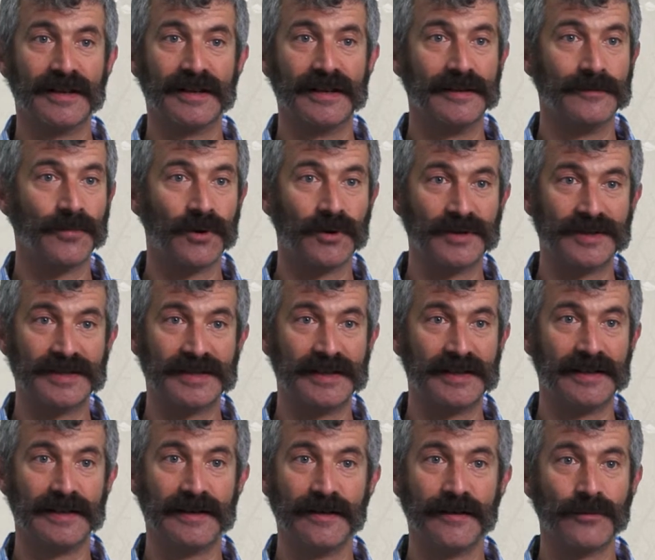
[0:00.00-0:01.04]
in
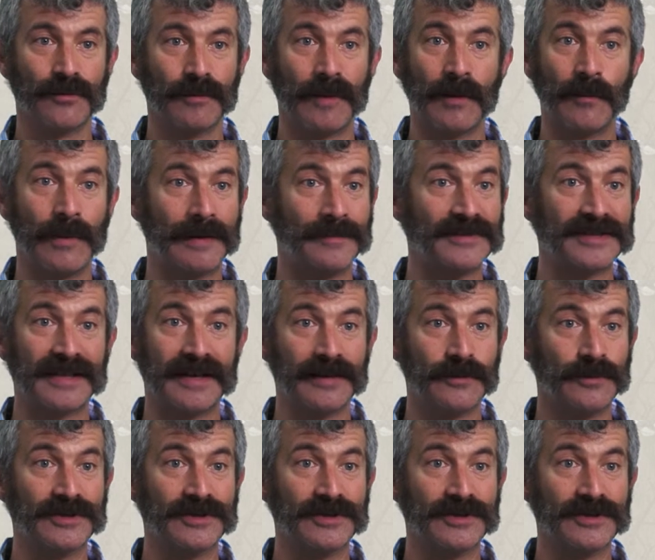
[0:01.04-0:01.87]
person and through my website,